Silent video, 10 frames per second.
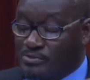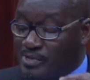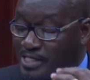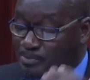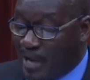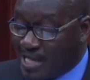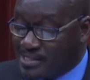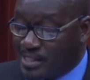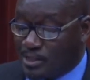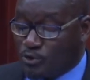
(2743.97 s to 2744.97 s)
There's Black
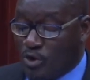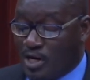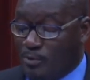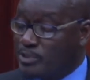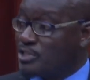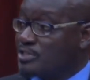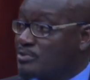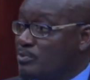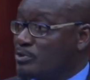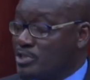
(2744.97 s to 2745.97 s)
Sigatoka,
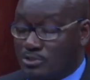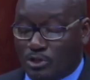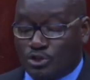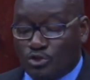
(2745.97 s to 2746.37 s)
which is not